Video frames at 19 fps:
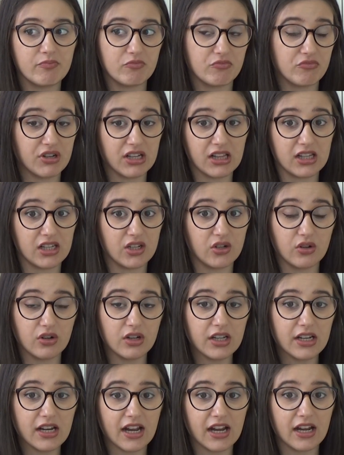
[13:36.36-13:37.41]
really
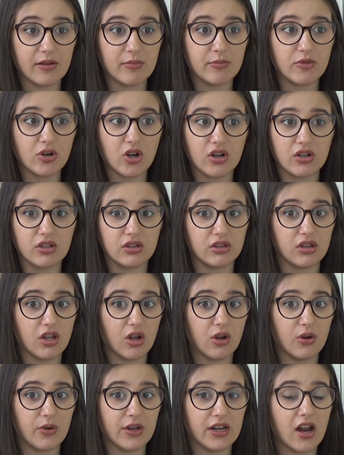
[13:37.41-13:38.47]
good. I'm not
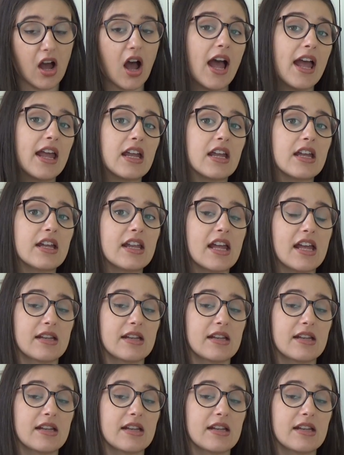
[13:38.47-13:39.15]
low in iron,